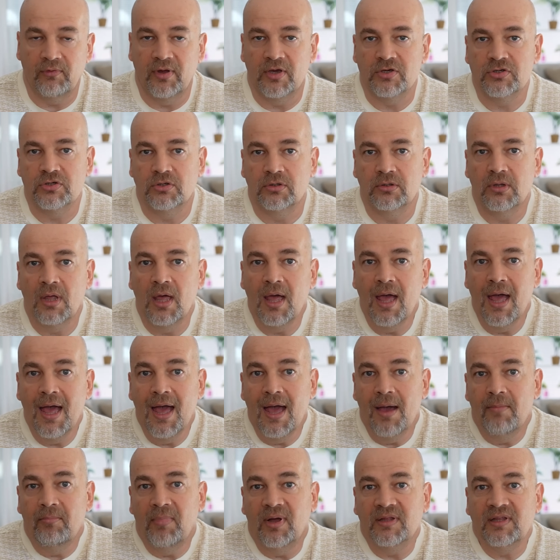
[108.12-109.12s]
version,
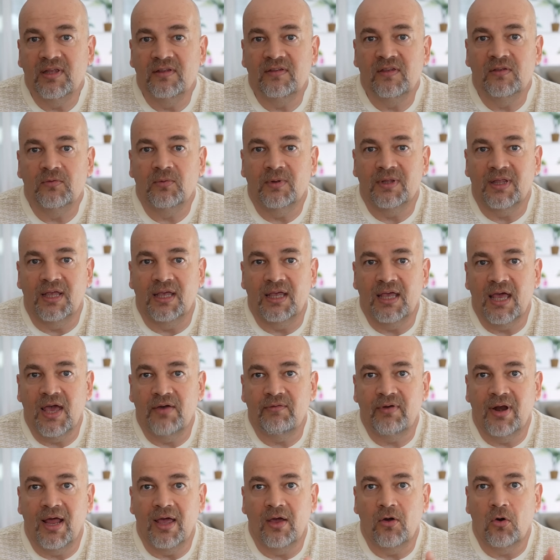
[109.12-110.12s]
but this is what I
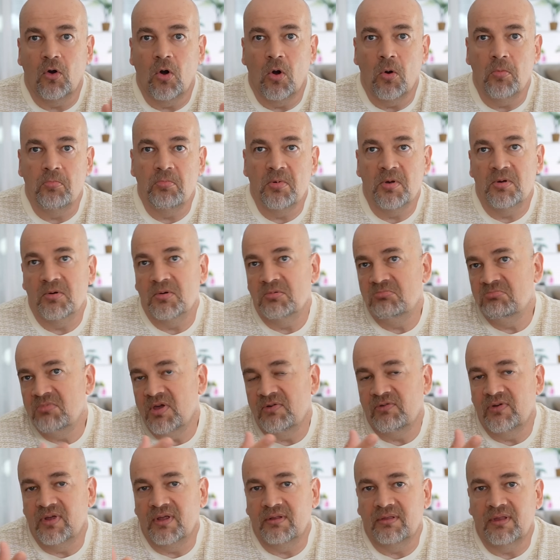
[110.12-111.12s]
have, and I hope
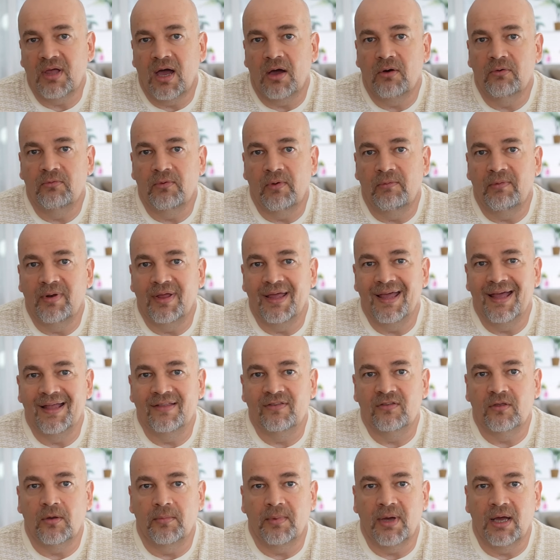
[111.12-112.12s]
even now we will
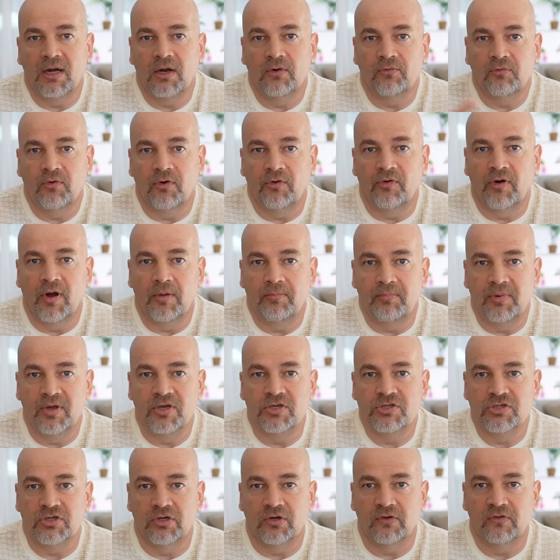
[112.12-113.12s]
get some kind of overall
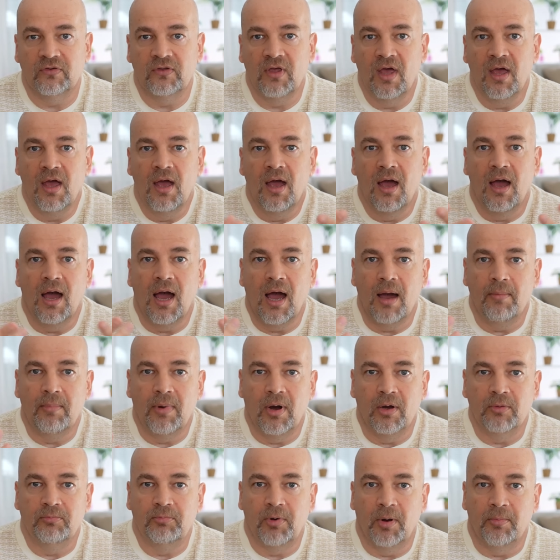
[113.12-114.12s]
pictures
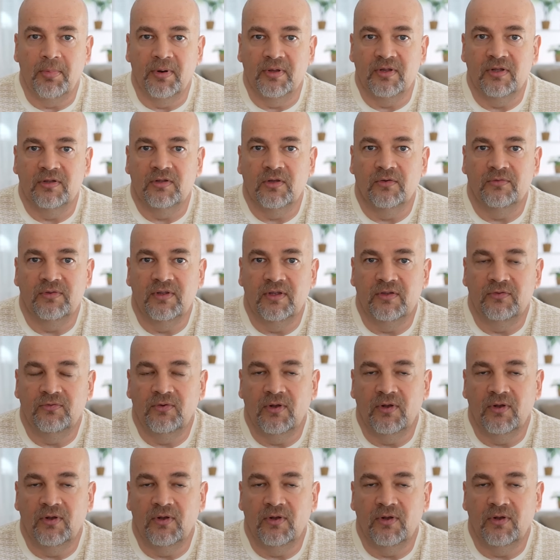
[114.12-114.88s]
about properties of these